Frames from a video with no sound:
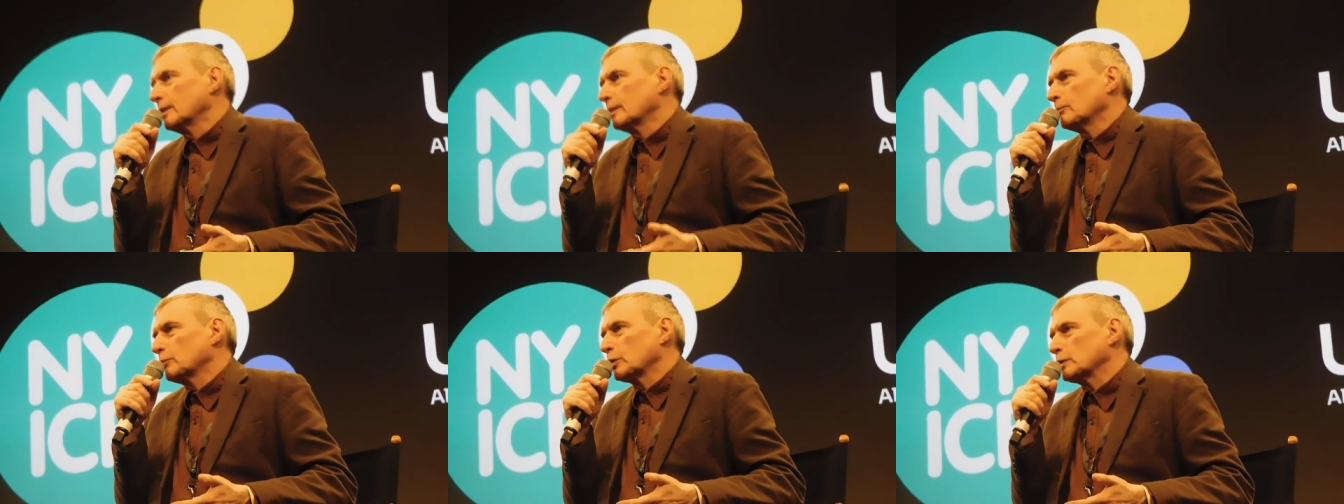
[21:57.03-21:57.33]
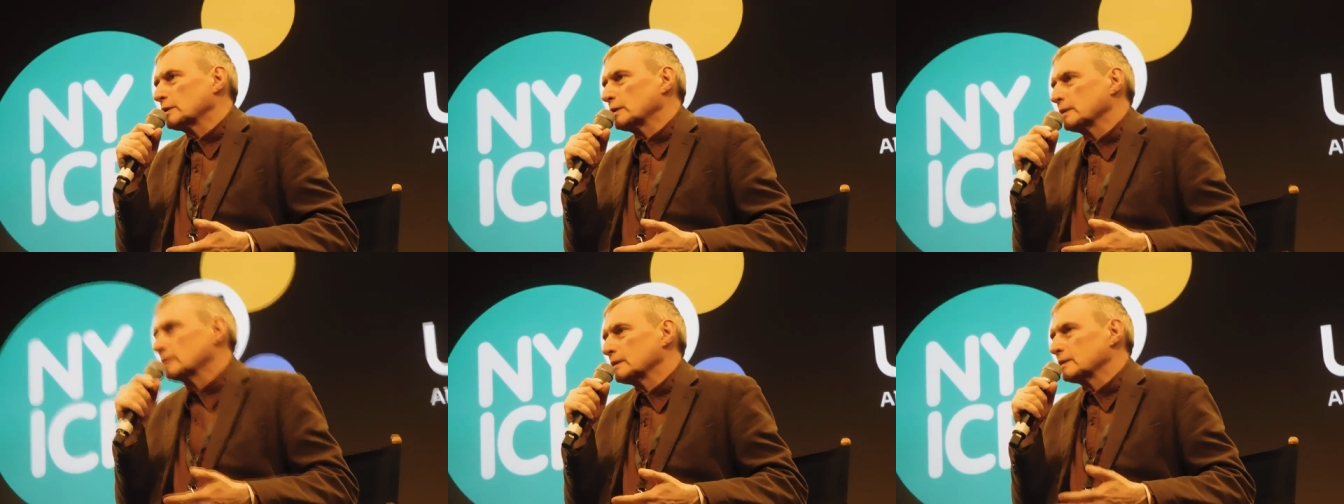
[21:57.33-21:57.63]

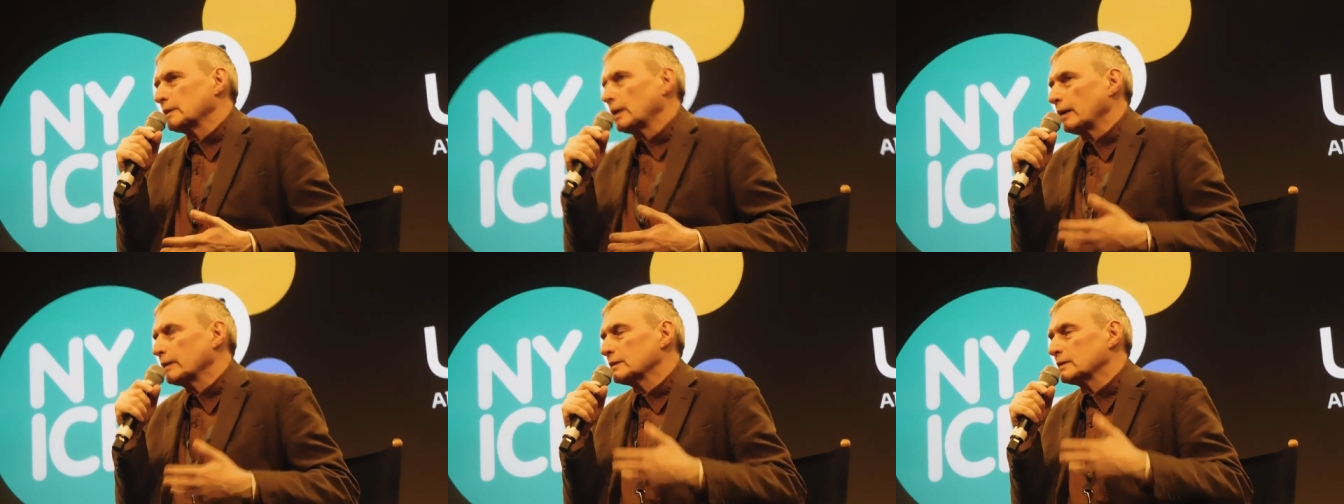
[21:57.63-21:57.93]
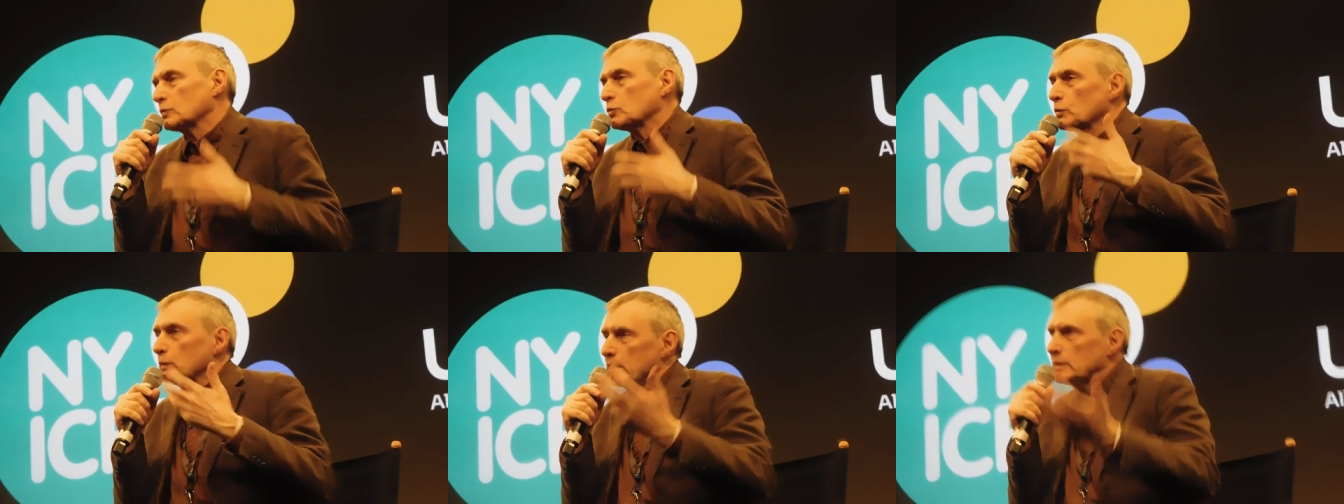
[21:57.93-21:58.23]
But it's
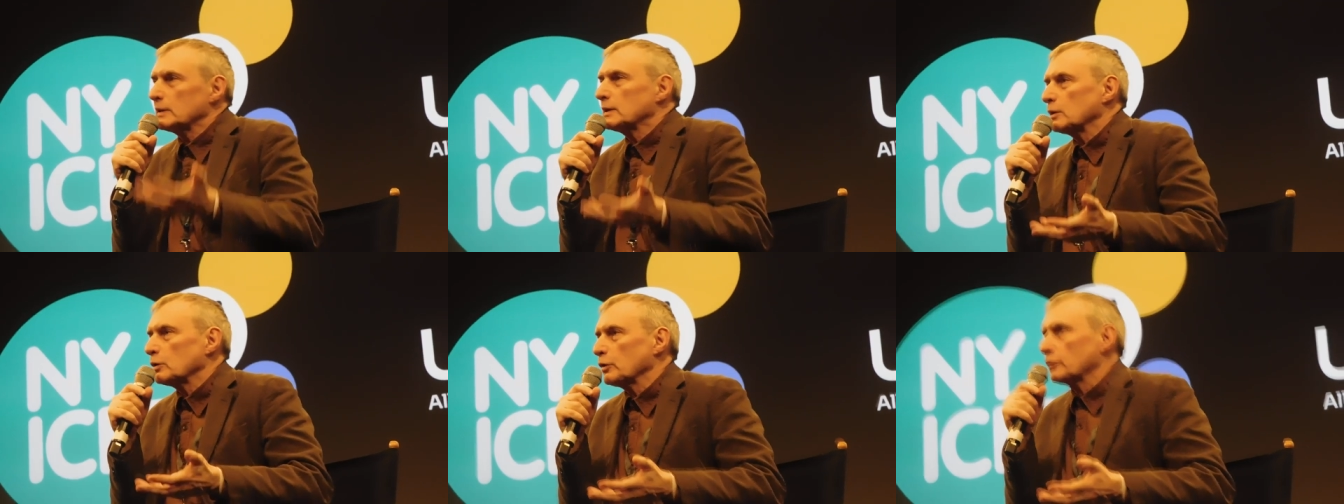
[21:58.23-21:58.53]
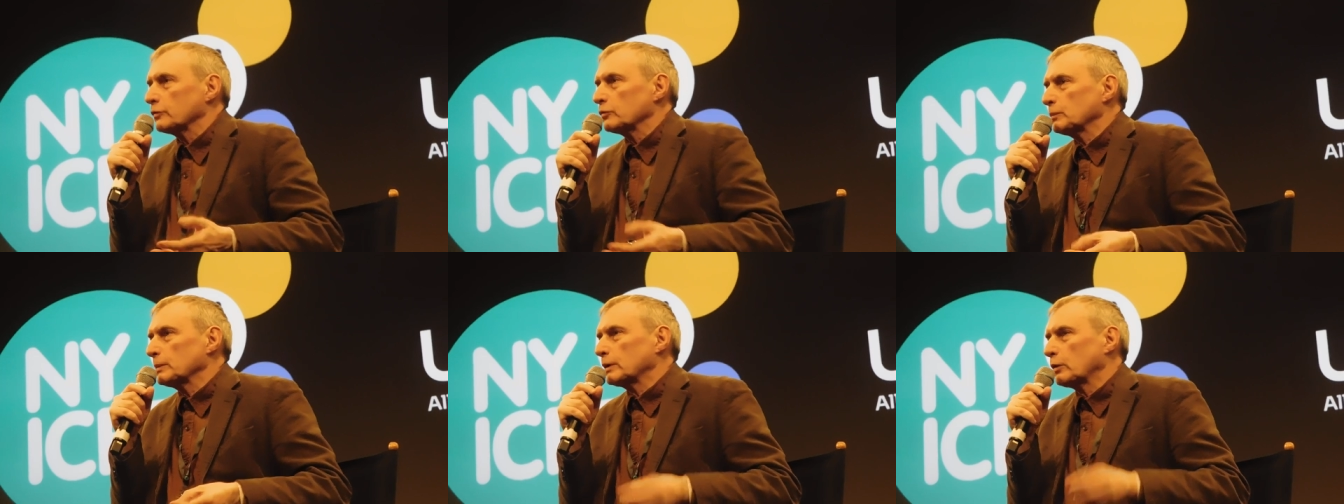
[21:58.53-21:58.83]
nice,
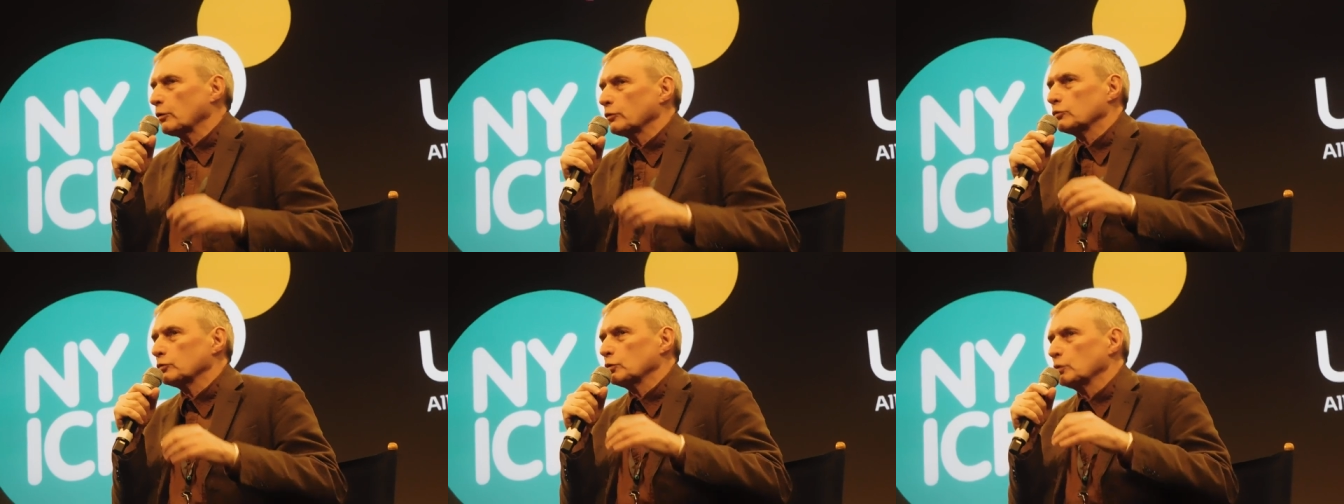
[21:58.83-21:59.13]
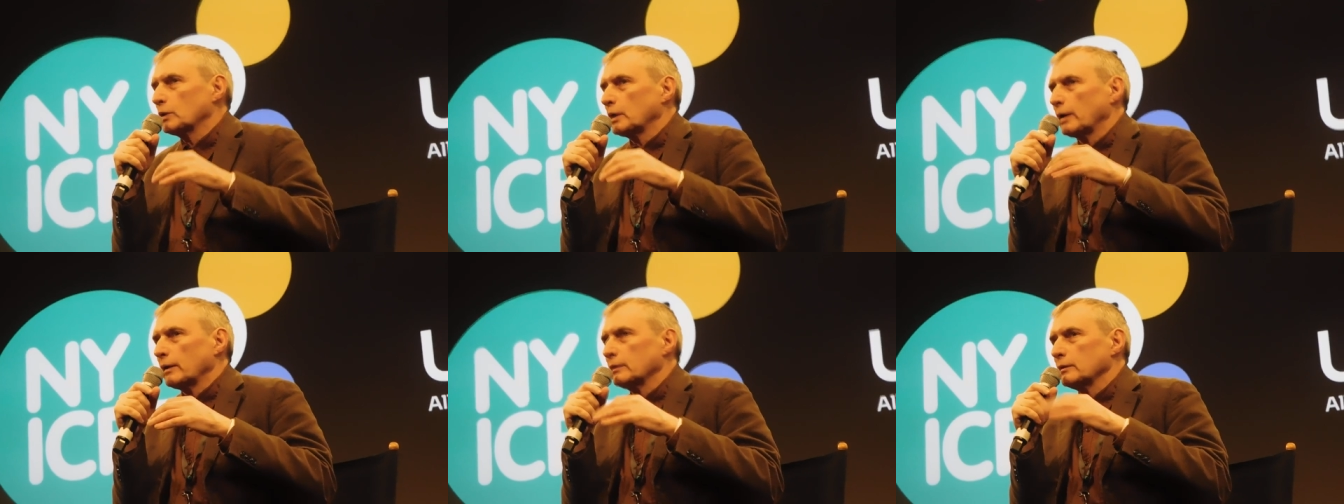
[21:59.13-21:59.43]
ridiculous because you
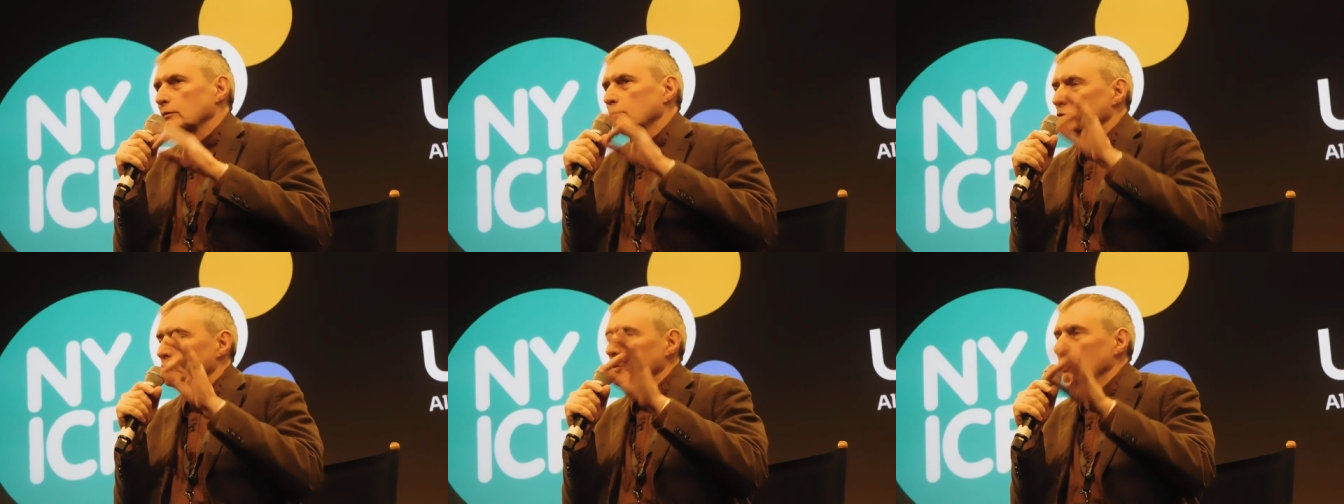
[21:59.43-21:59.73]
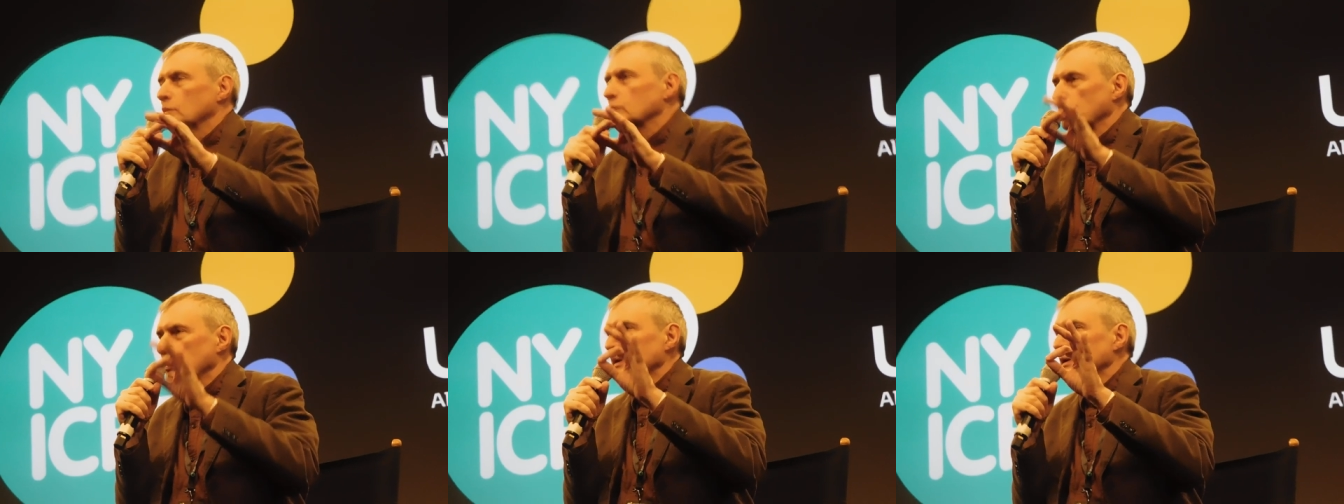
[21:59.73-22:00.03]
can
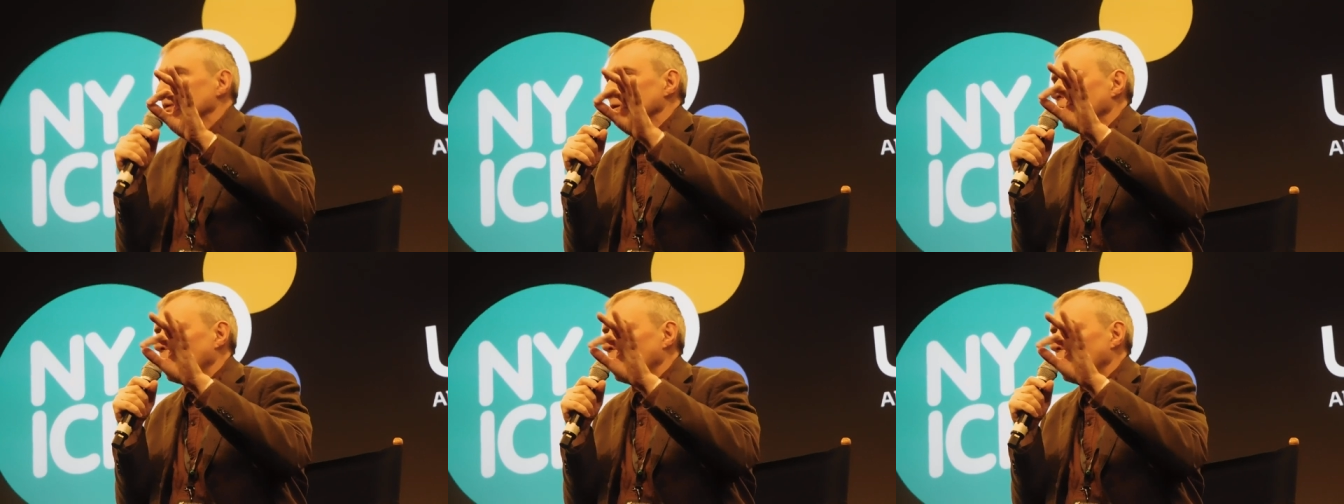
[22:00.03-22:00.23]
just play